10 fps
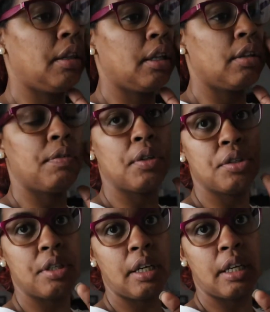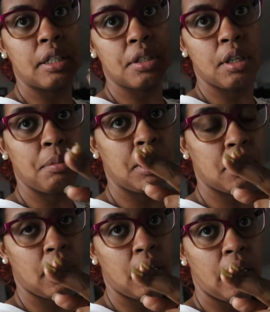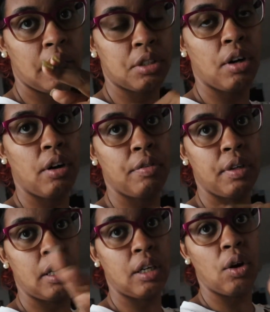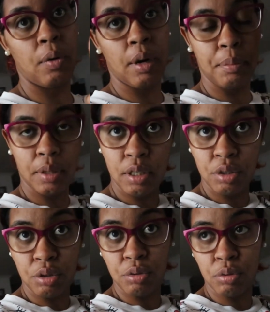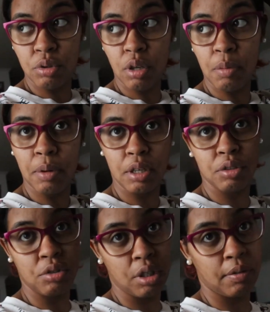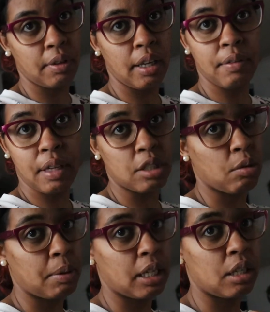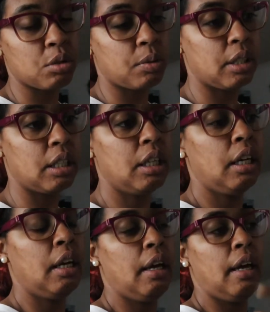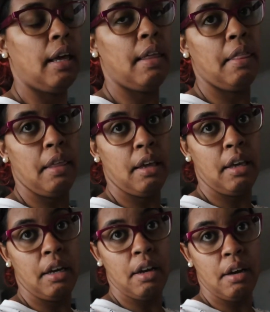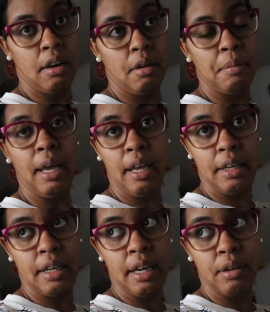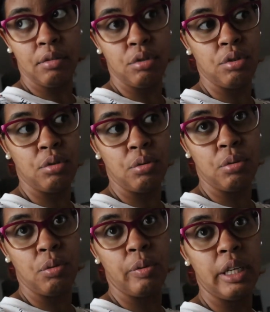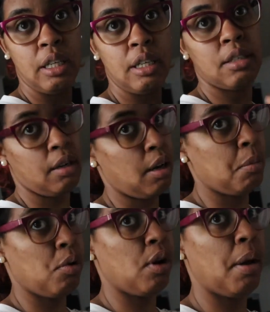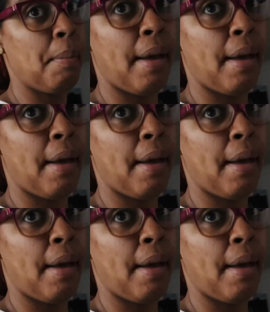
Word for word: I think the first thing is going to be to get iced coffee go up to Starbucks or Chick-fil-A if that's what my kids want and then um, head down to Wendy's and come on